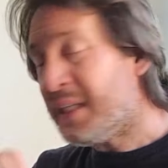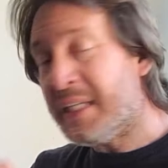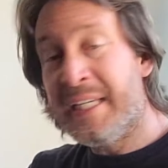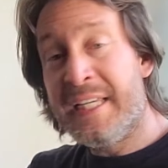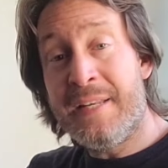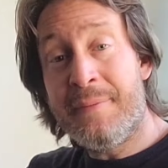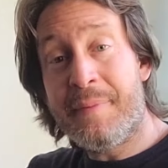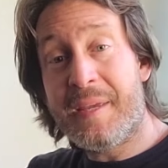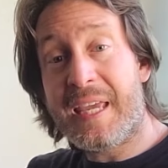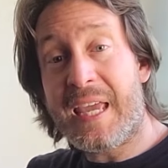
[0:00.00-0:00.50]

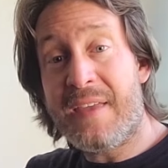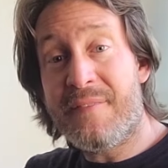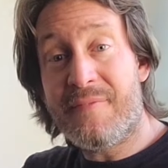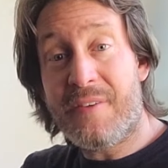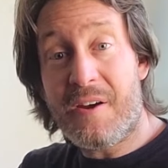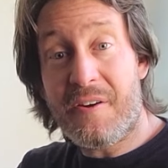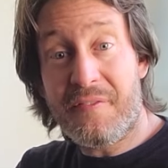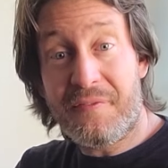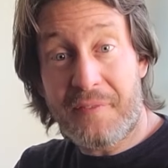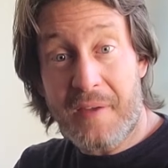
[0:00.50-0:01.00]
It became
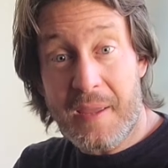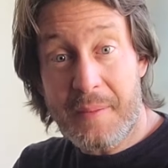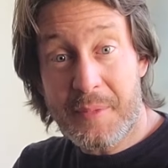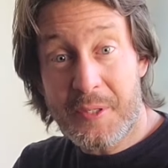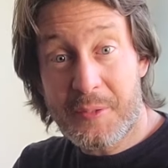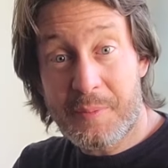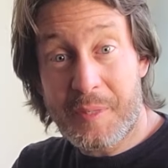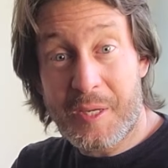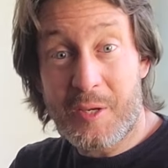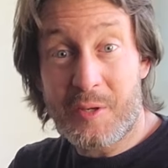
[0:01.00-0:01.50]
very
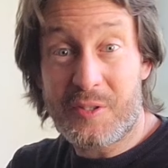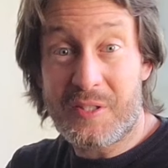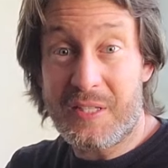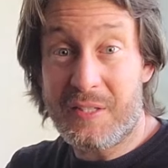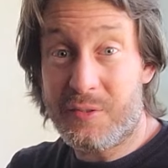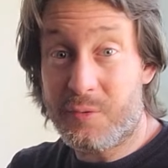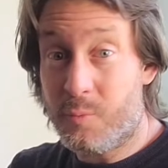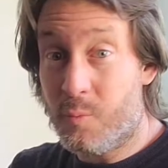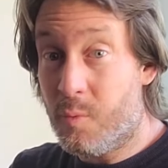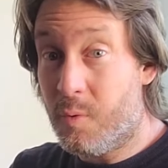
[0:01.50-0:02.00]
famous because
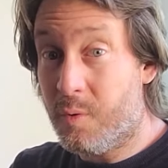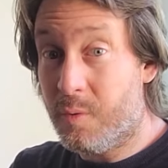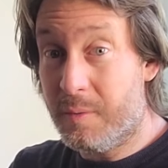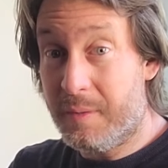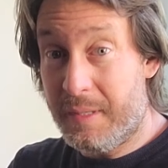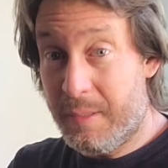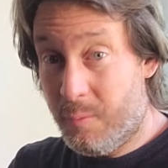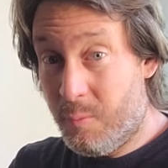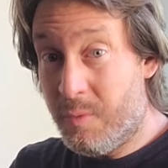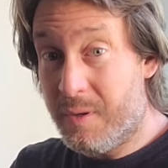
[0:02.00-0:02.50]
it
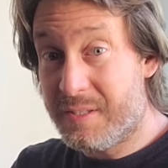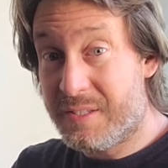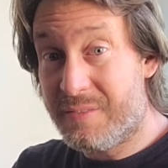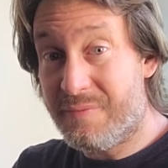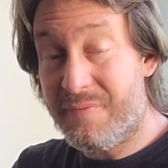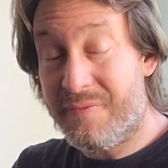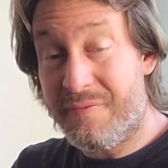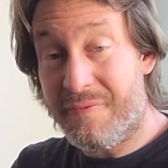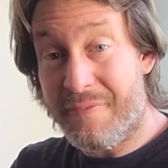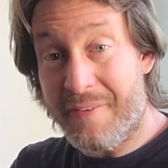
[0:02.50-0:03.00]
was
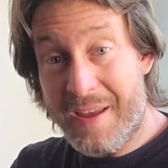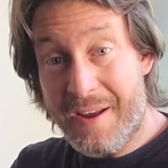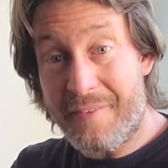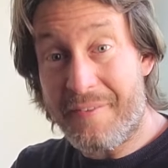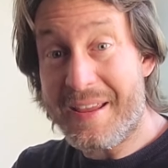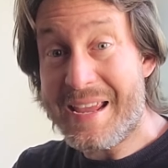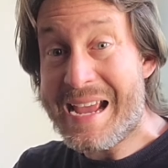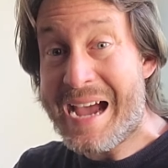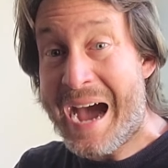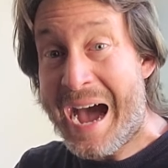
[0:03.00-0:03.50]

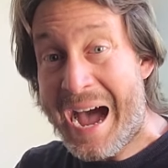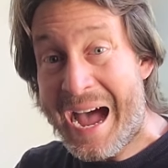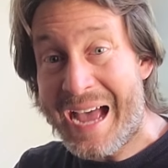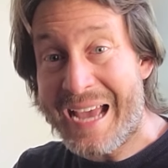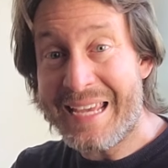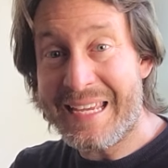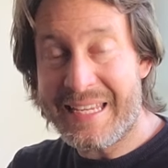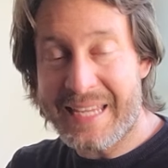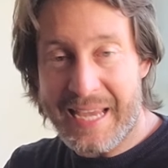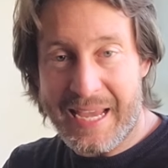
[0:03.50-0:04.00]
very
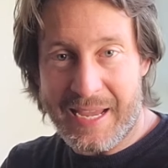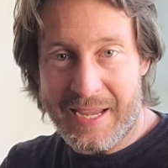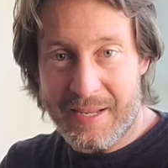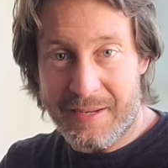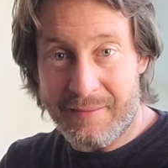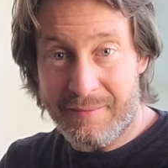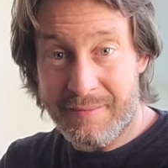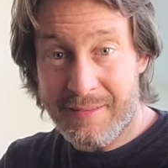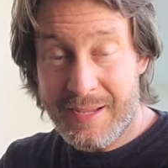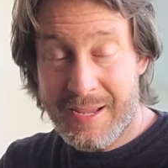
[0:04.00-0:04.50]
high
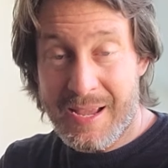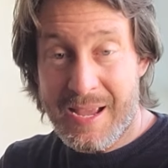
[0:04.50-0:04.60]
gain.